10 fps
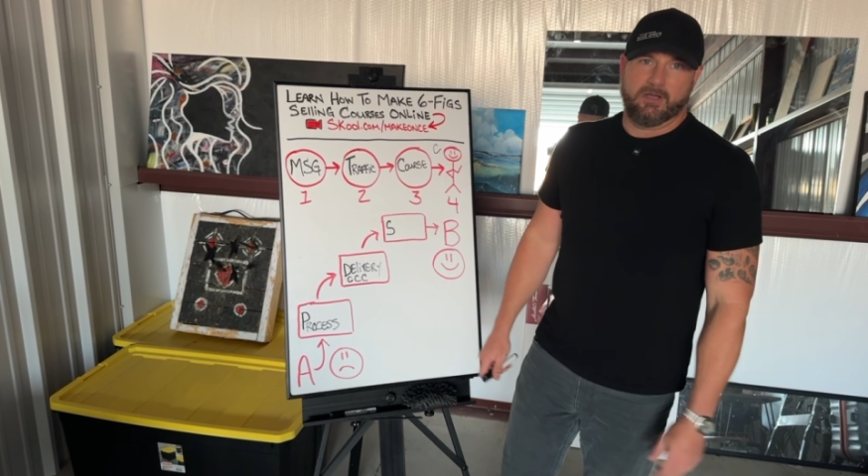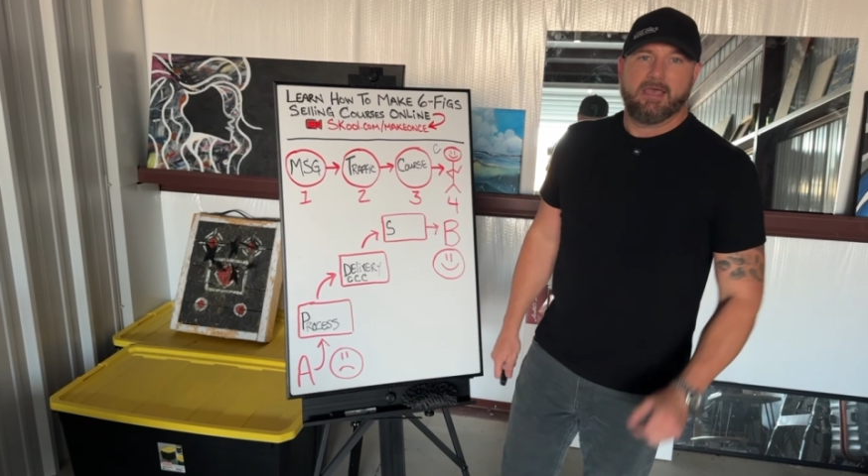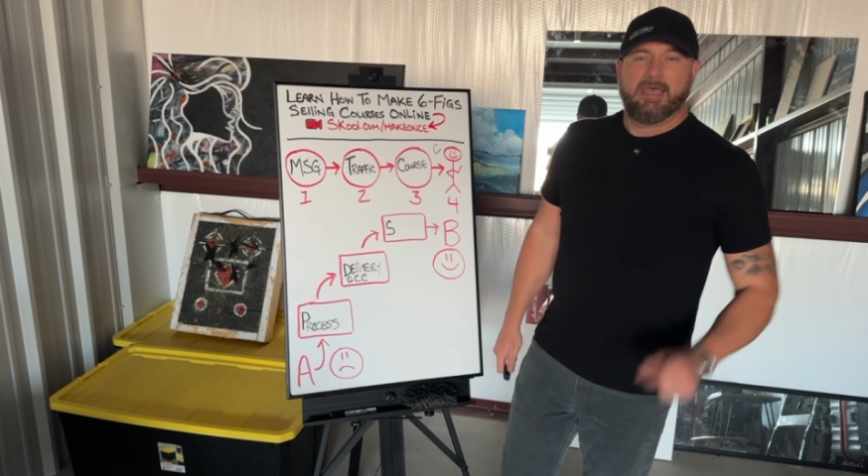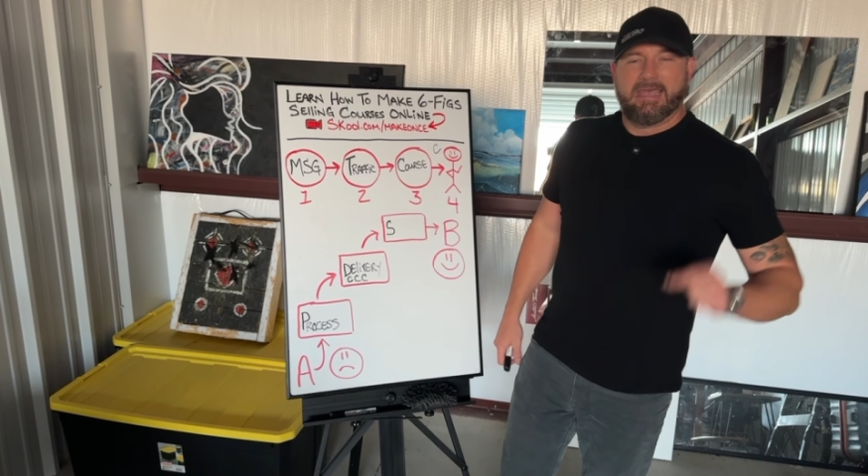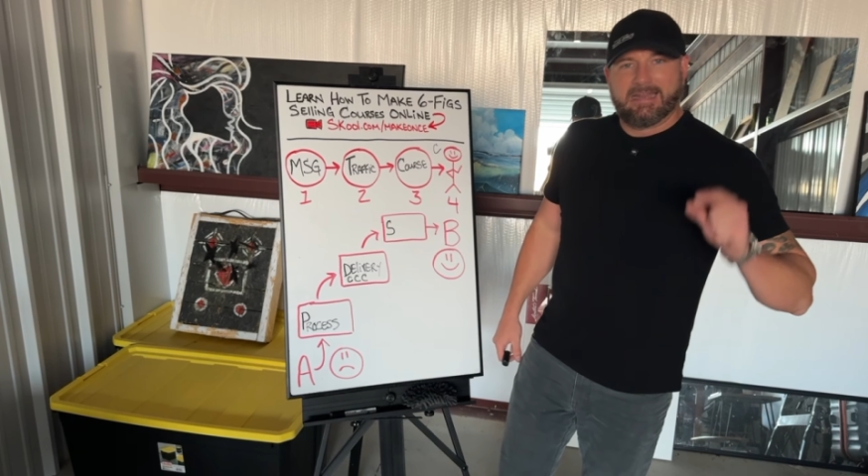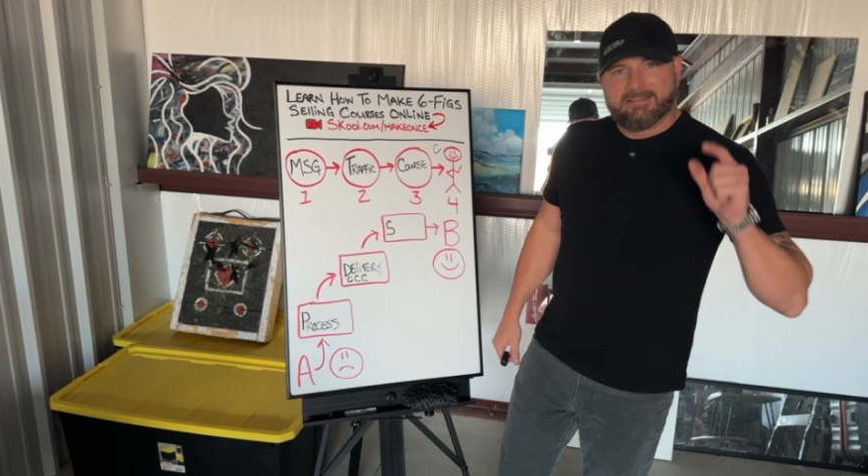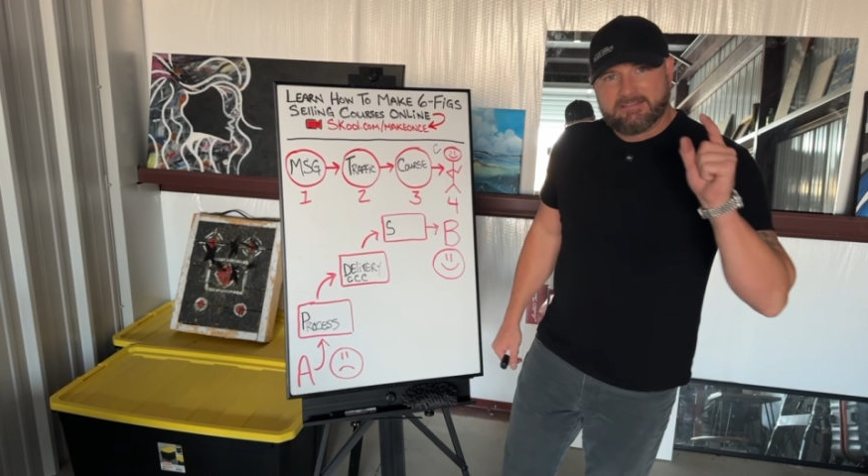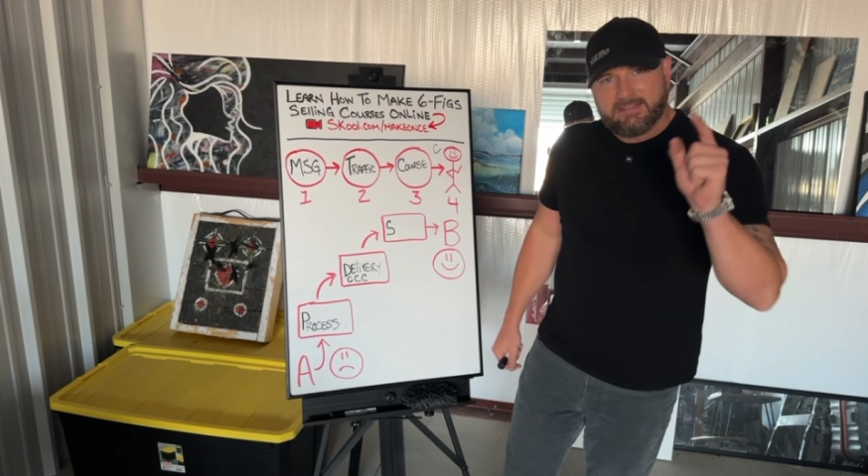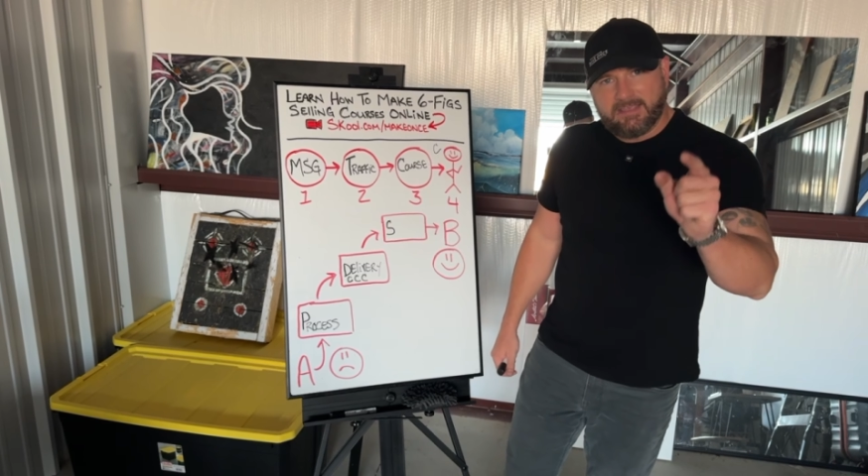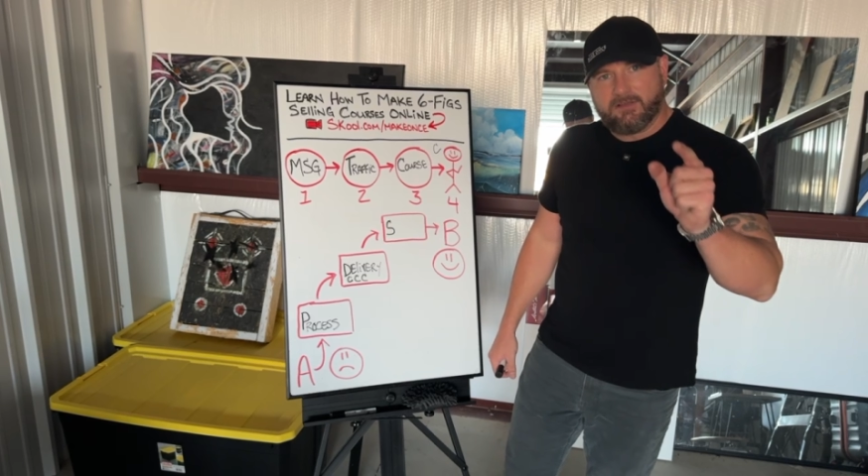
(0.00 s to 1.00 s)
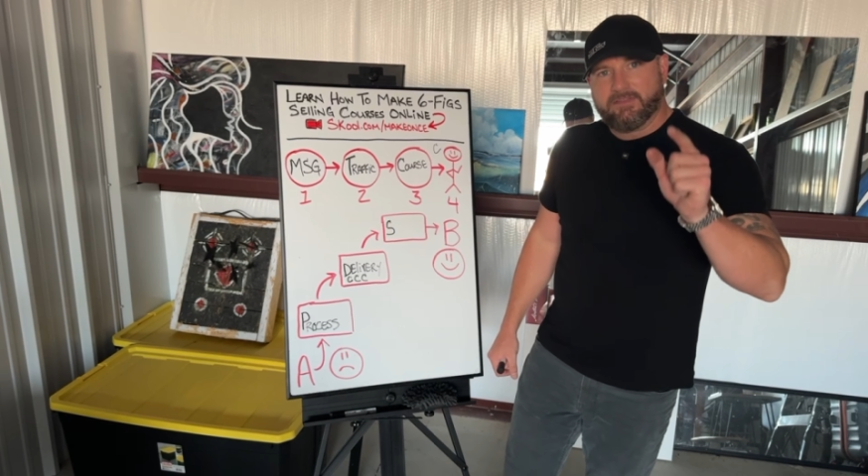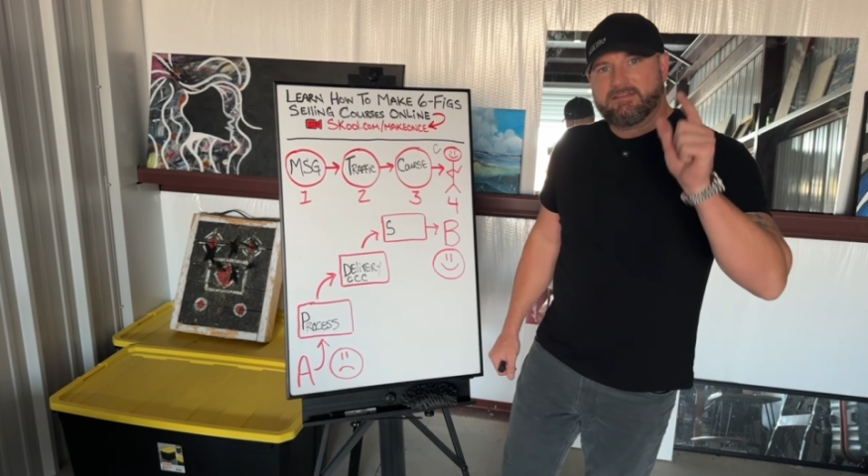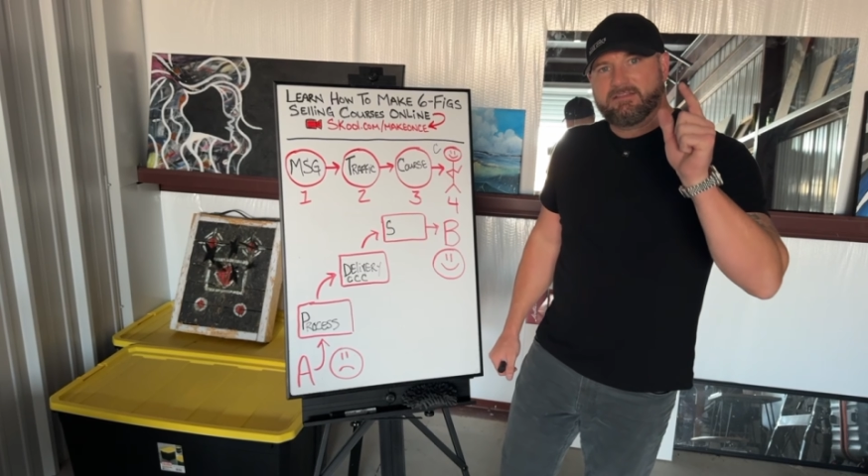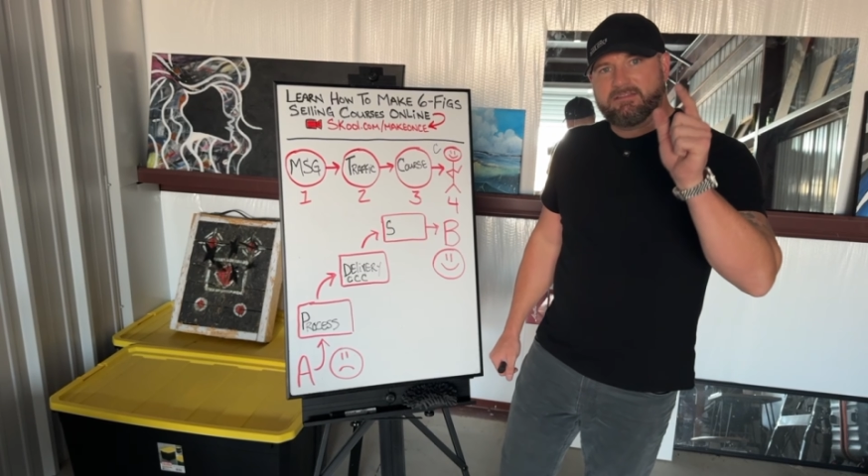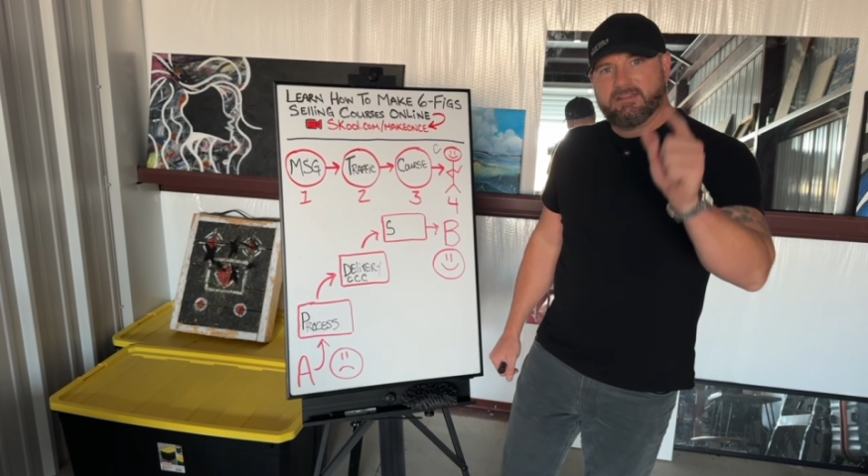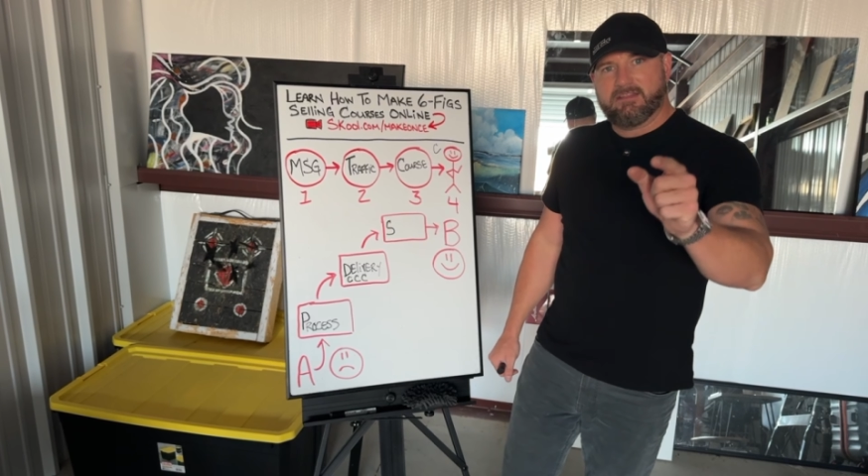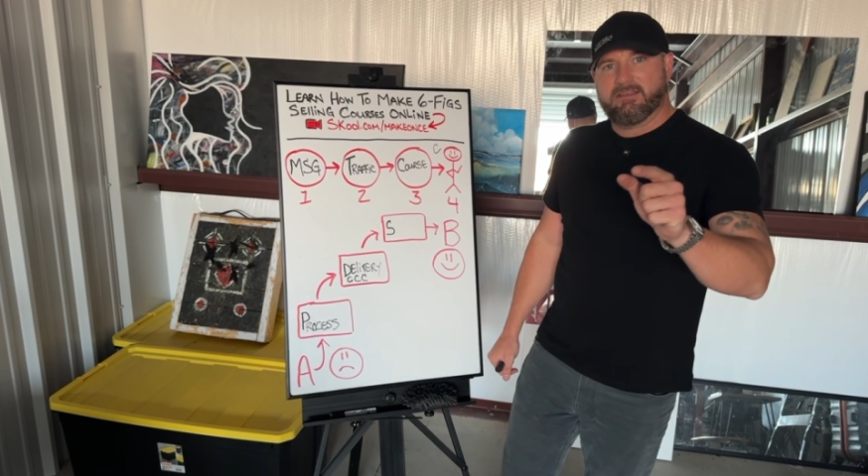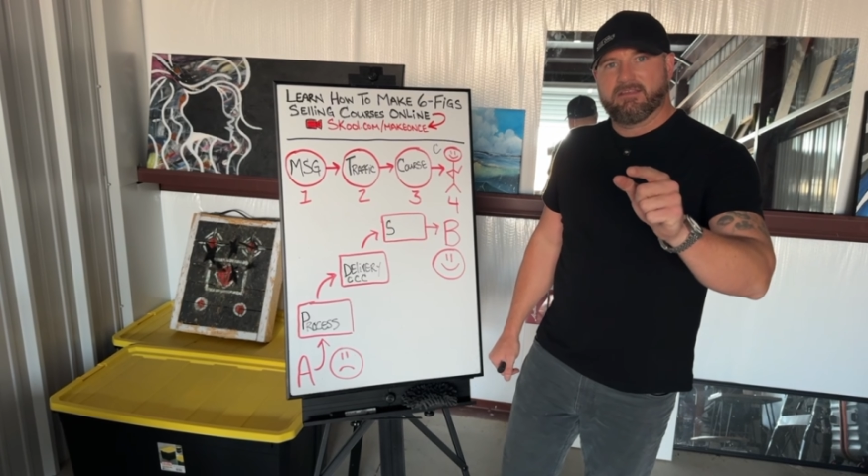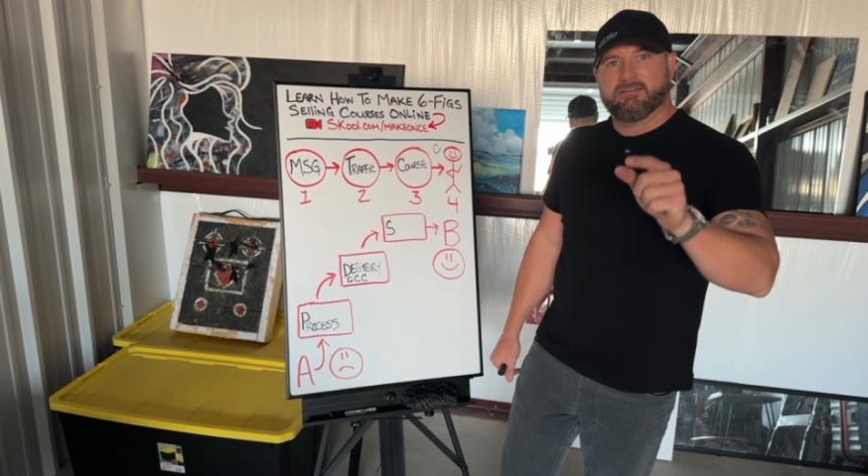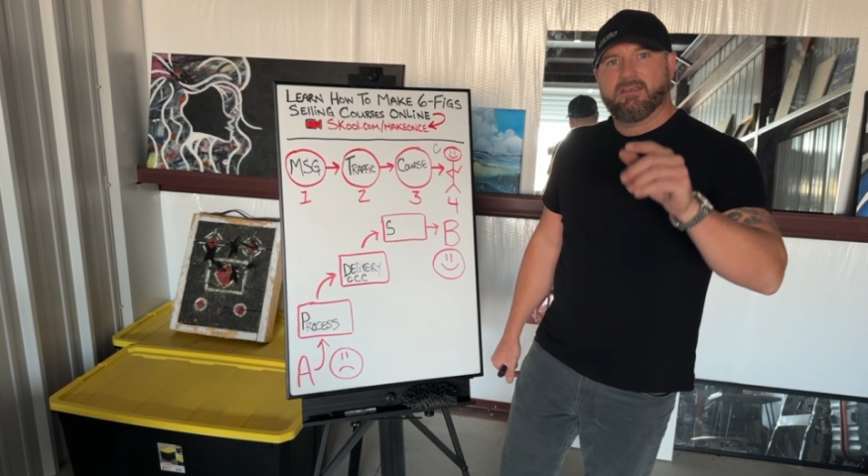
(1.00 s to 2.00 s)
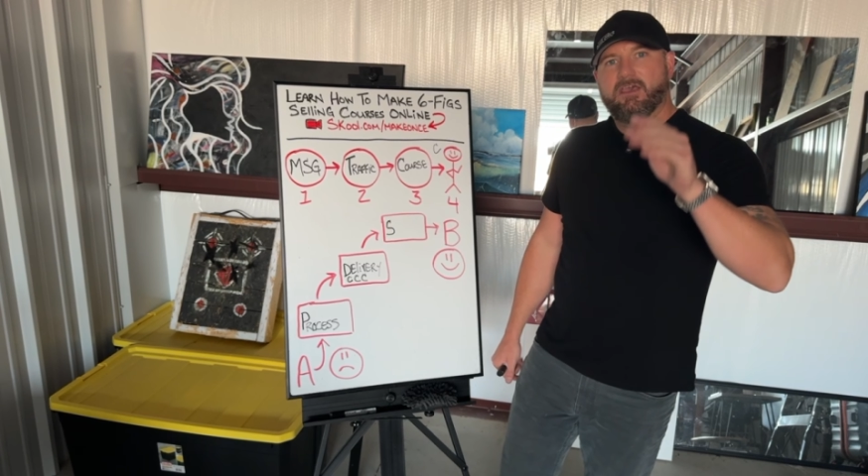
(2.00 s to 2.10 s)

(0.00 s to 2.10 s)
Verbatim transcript: it, and I say all that to say this: